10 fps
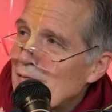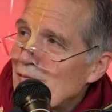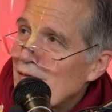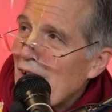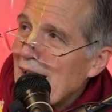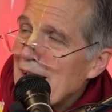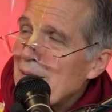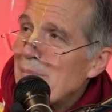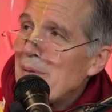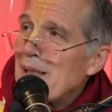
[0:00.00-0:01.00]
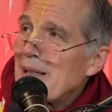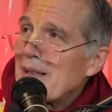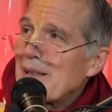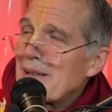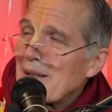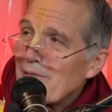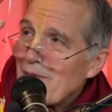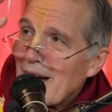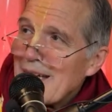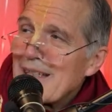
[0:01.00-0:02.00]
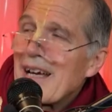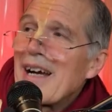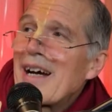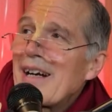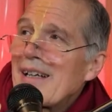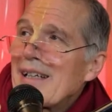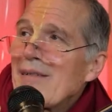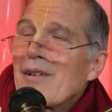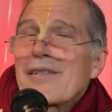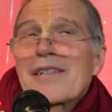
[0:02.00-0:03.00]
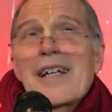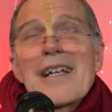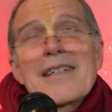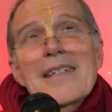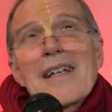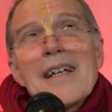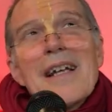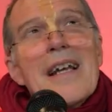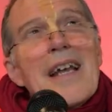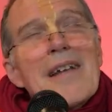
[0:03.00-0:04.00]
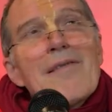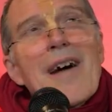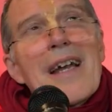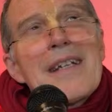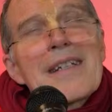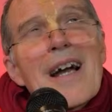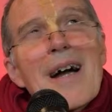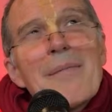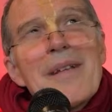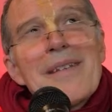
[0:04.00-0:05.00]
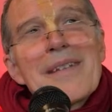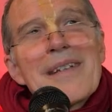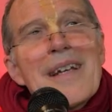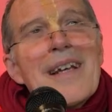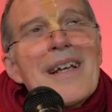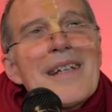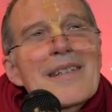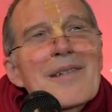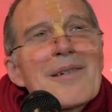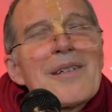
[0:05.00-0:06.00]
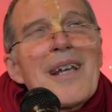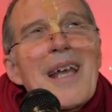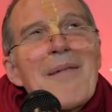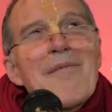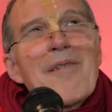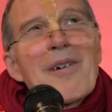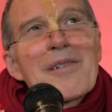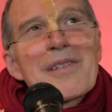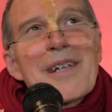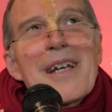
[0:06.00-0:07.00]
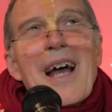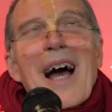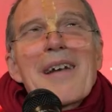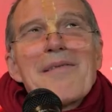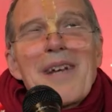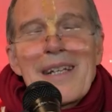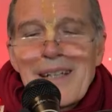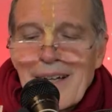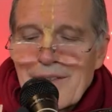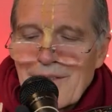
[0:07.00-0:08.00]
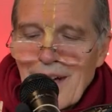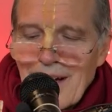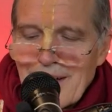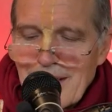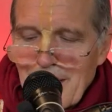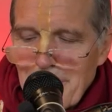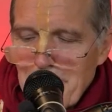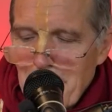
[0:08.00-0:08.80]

white beard and white hair. He was dressed in white garments. His good name was Advaita Acharya.